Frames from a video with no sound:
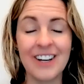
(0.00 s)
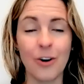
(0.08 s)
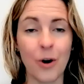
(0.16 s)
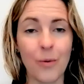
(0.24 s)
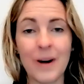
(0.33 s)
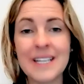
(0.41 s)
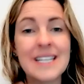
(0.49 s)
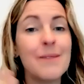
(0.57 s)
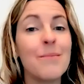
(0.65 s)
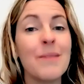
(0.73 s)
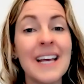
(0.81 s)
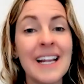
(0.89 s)
Or what does it
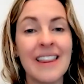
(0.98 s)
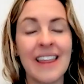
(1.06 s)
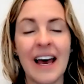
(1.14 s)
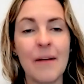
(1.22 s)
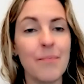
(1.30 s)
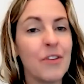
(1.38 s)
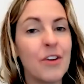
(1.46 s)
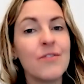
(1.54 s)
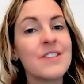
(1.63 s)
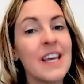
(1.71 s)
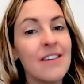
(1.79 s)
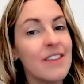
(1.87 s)
mean that you've
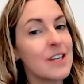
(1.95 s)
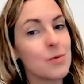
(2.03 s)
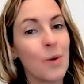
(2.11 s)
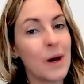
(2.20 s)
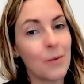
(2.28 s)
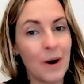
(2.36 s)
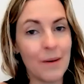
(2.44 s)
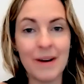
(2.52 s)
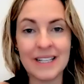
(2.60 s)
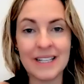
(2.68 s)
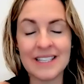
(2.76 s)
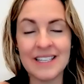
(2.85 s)
saved this one
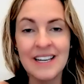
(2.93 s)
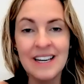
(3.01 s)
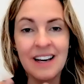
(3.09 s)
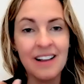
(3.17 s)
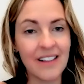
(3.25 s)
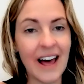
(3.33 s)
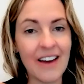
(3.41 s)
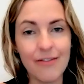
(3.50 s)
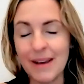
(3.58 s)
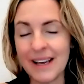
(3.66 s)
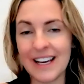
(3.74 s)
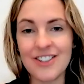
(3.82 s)
woman's life
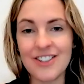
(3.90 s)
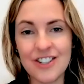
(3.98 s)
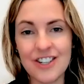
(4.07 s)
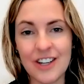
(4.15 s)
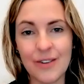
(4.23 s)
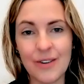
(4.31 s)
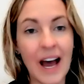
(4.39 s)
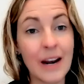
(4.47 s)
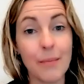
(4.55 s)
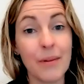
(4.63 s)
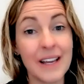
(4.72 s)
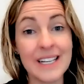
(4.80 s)
because she had
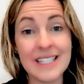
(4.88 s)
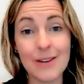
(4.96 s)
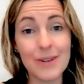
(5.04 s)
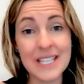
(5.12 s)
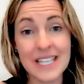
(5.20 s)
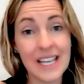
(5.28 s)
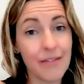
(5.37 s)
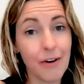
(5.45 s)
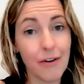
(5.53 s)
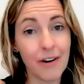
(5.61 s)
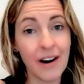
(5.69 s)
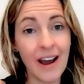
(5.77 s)
a place that was safe
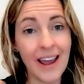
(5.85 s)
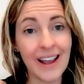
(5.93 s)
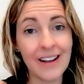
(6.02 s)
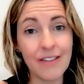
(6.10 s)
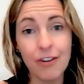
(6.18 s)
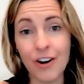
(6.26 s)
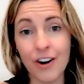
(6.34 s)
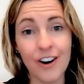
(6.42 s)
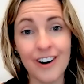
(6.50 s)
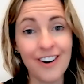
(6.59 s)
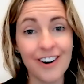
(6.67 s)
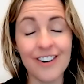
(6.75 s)
overnight for her
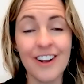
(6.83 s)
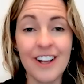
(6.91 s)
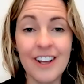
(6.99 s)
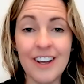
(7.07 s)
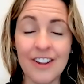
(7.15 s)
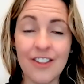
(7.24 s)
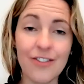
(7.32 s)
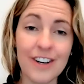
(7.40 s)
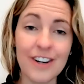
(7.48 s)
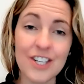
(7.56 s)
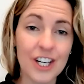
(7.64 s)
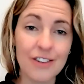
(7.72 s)
and her
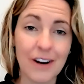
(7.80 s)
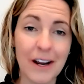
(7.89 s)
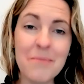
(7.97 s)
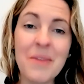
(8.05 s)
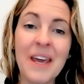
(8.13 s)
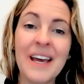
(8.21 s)
3 children?